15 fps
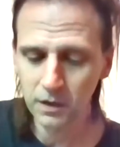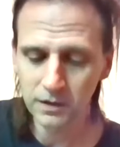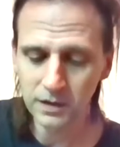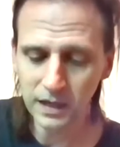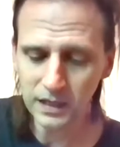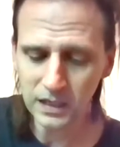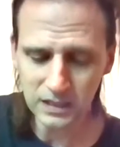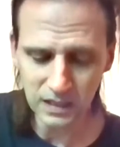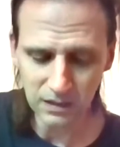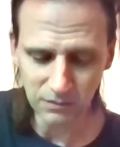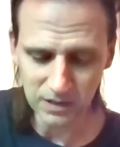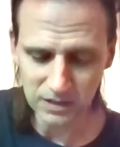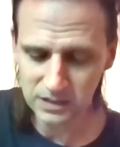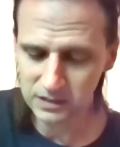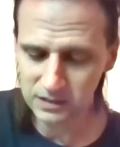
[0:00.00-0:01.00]

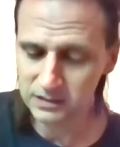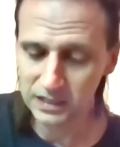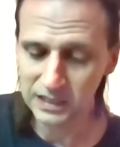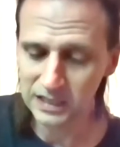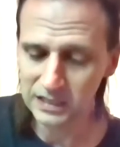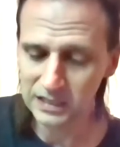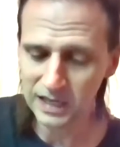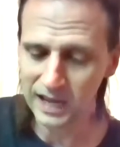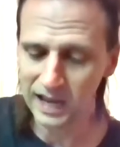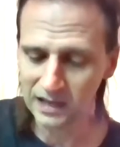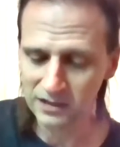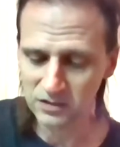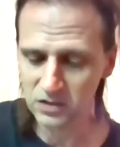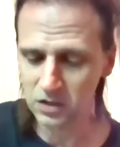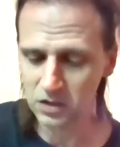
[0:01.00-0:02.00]
Nicodemus didn't
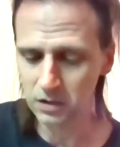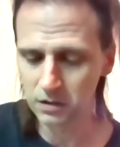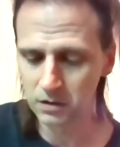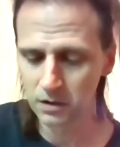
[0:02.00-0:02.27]
answer,